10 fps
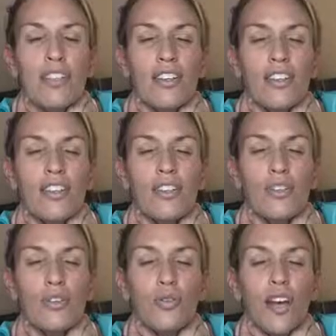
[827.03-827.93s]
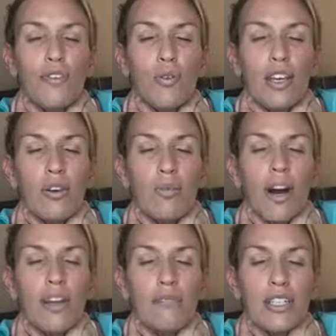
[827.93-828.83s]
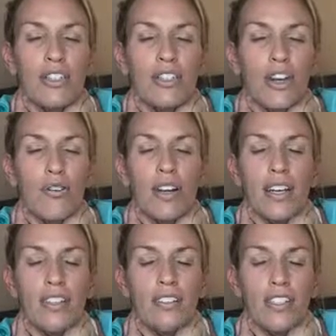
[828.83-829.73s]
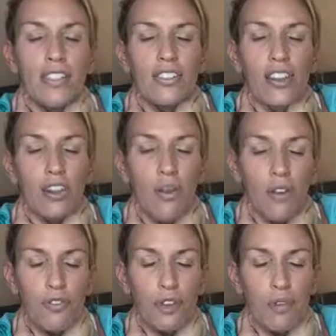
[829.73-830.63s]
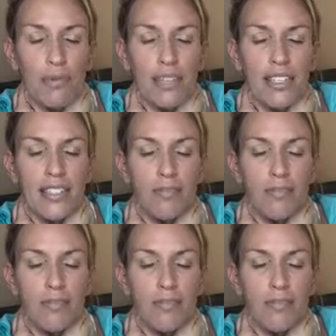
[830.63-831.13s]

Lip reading: So you can do whatever way you want, but just start running energy into the throat for 3 minutes.